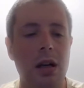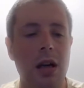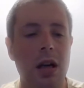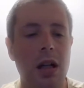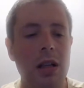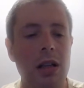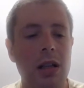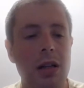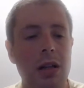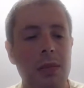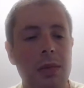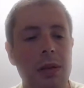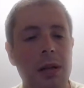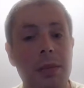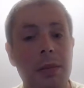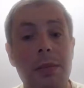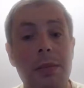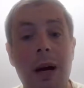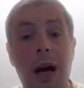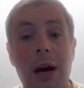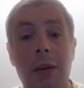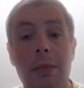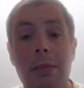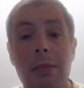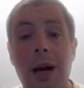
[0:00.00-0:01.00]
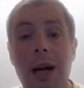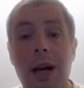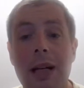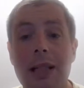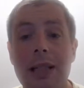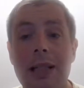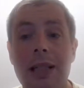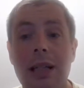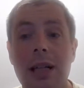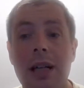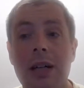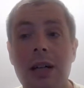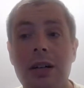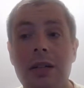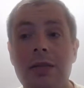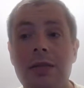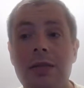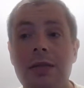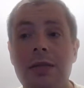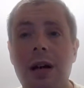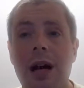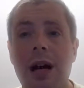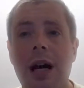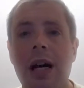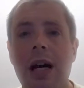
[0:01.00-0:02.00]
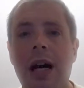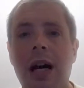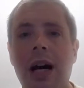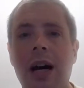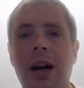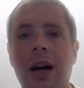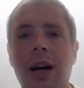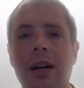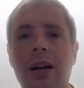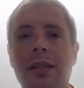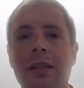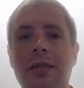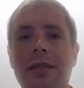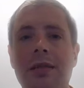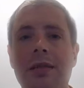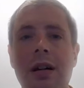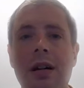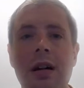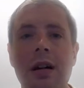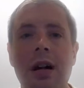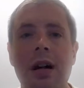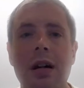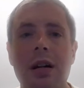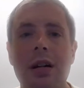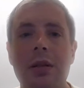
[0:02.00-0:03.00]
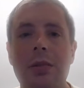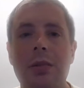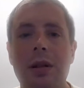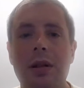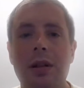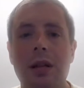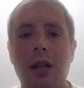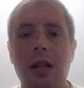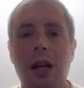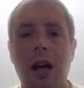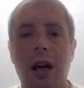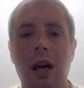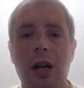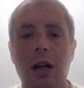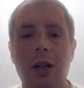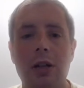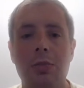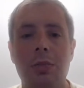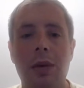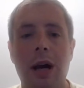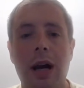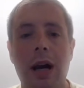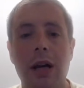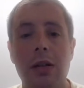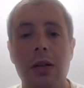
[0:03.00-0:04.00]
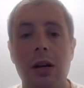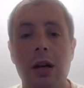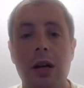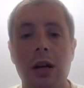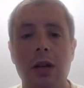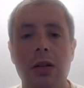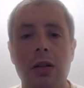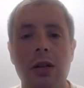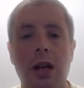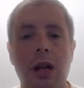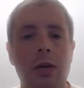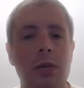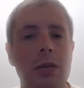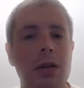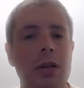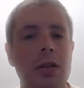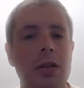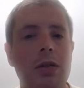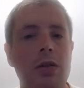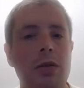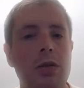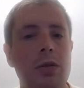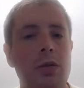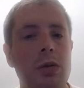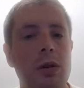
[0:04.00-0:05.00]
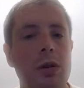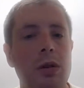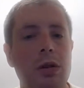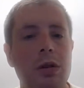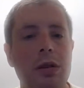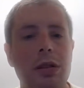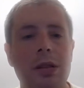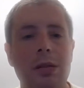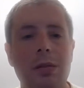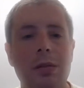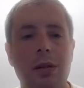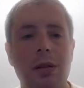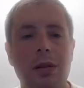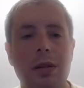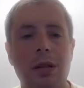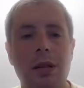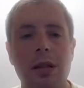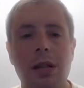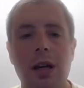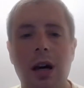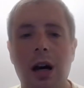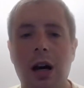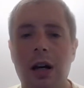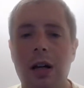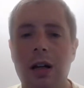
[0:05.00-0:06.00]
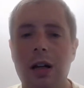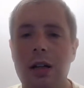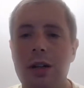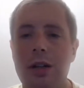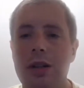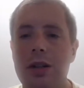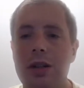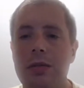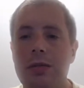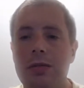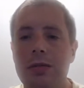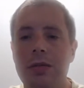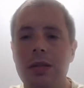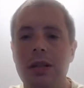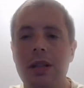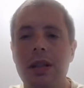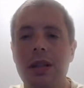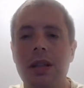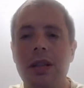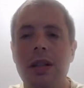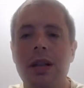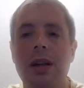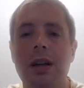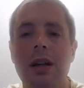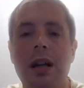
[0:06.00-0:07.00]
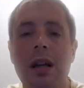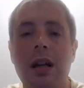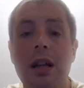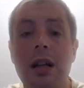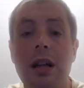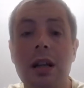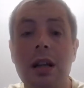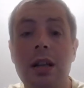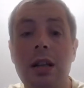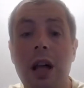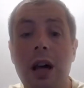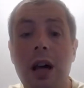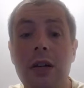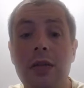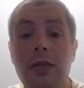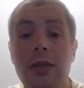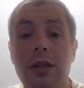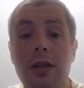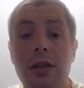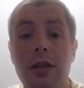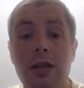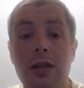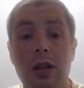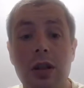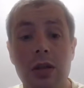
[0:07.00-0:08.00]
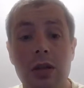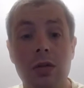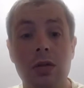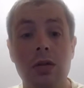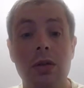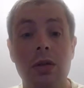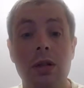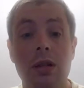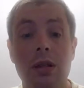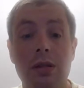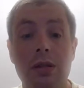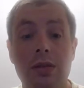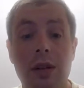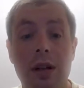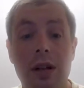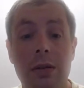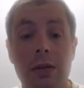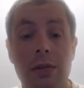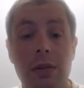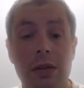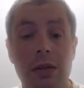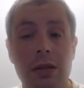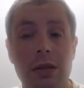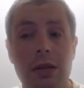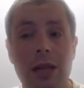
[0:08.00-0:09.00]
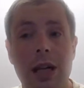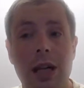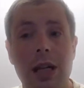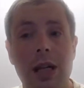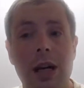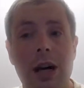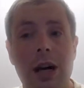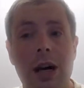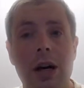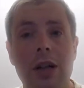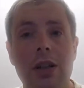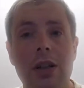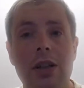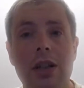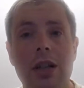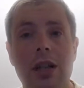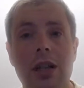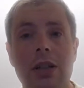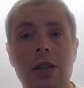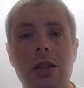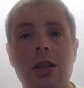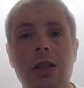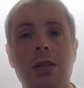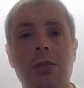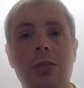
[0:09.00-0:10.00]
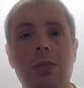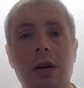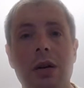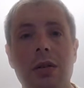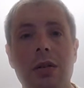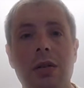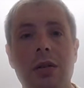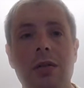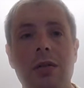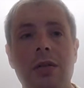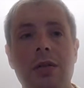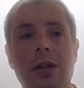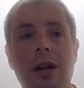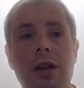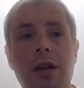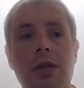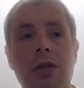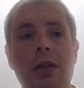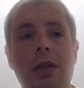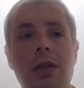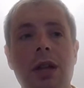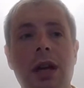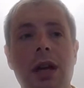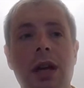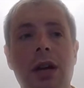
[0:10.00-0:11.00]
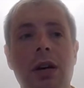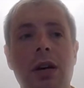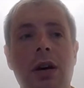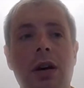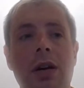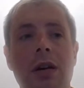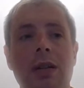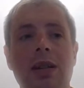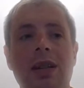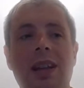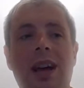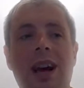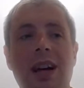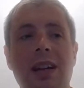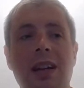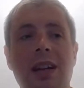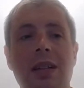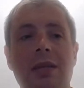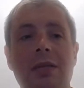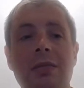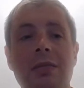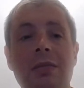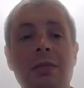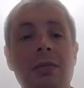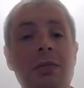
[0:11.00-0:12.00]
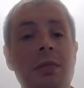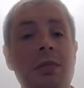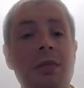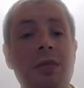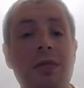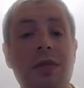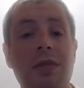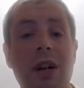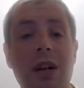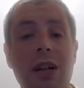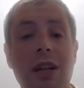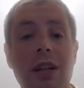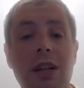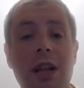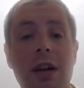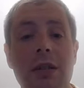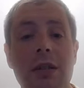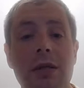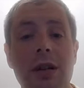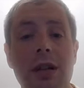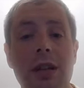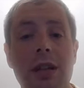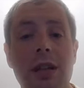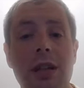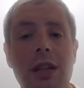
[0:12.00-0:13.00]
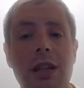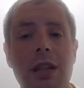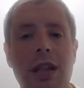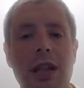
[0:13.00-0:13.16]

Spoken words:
A little bit about myself. I have a community college background. I went to Wilkes Community College. Loved general and developmental psychology. I took both of those there online. Fell in love with it.